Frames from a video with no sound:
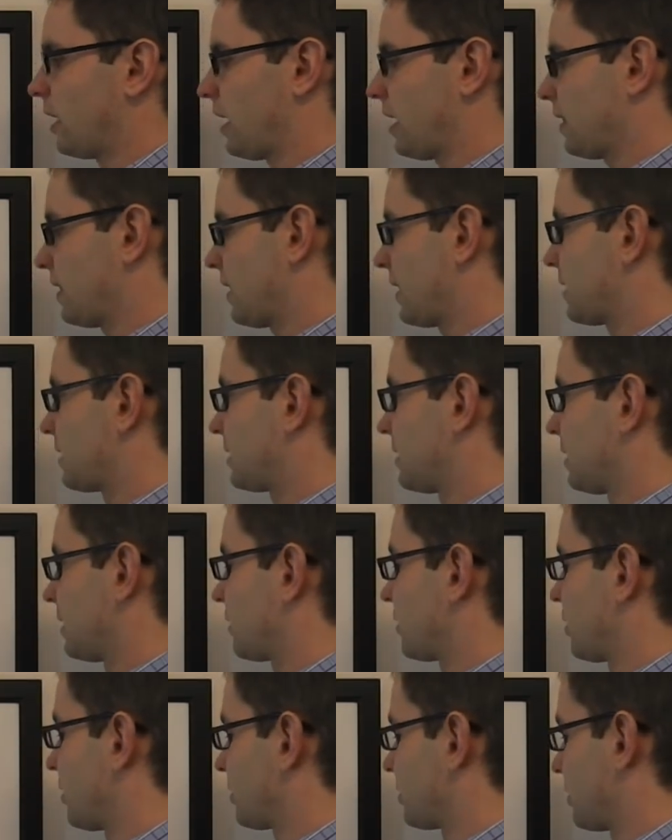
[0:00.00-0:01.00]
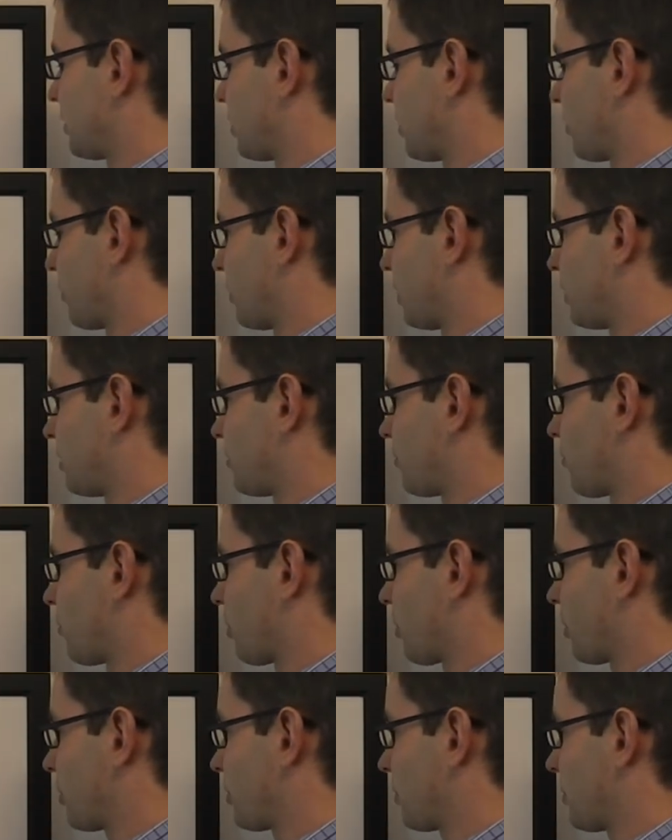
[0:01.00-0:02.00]
if Anne thinks that Kurt's going to go for this
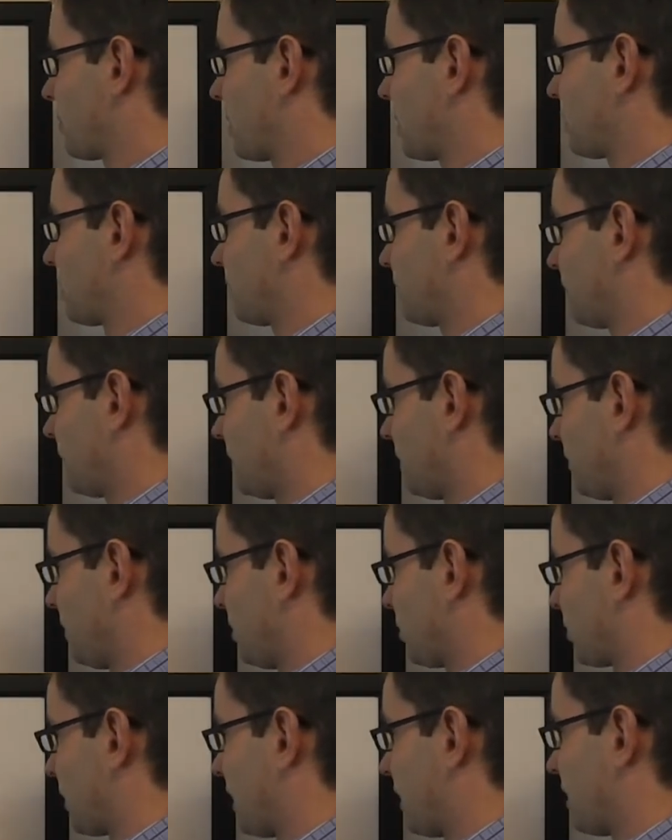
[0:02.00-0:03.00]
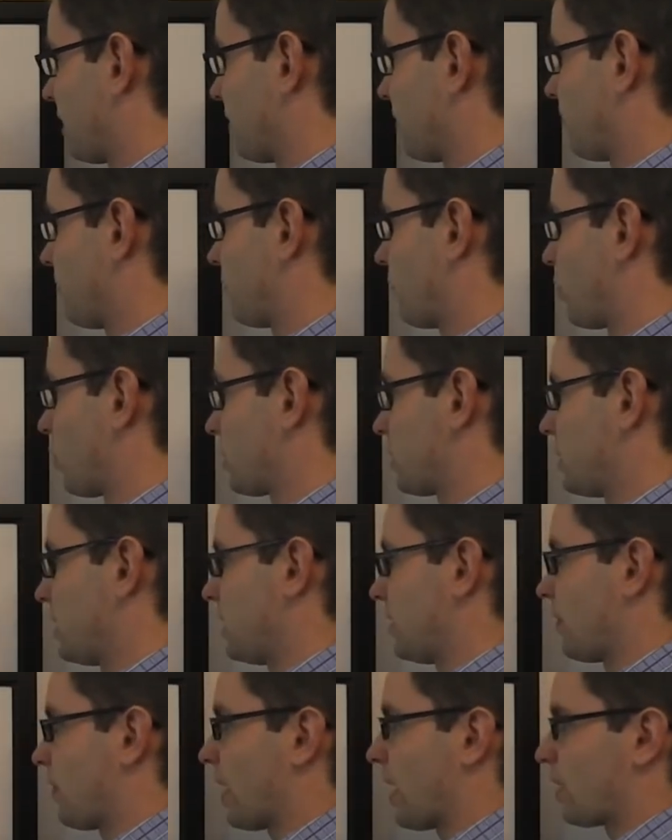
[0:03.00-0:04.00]
400 amount, if he's right, he'll have
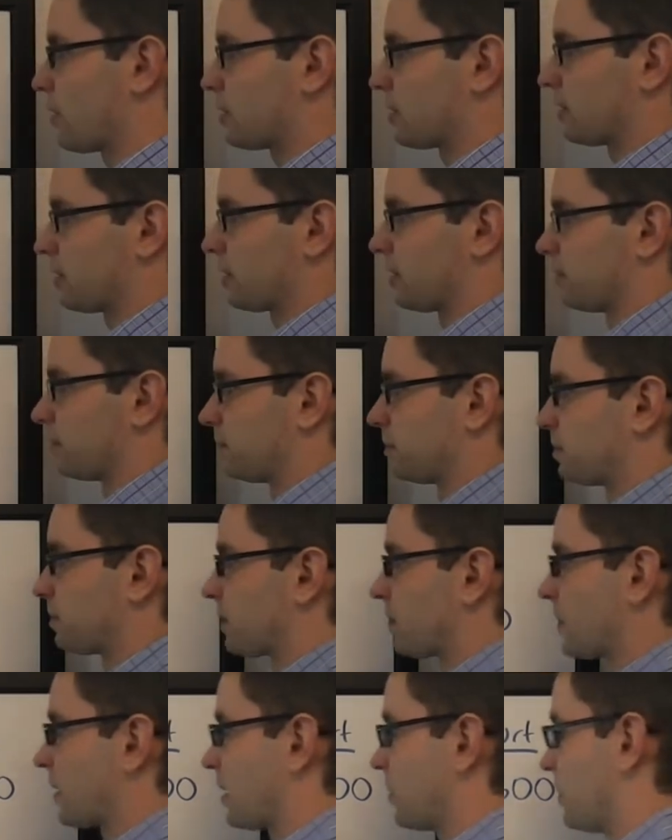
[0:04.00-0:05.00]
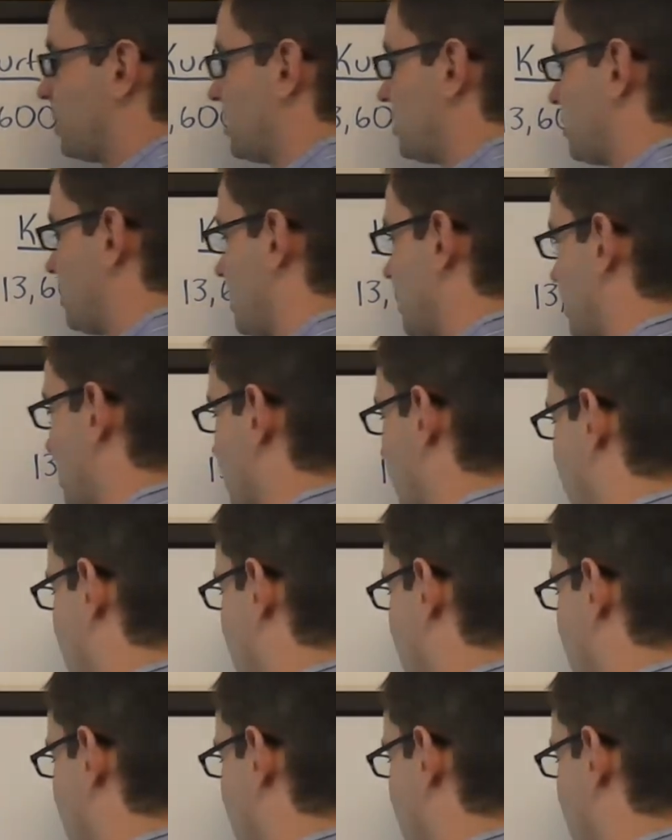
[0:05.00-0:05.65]
14,000. It means she could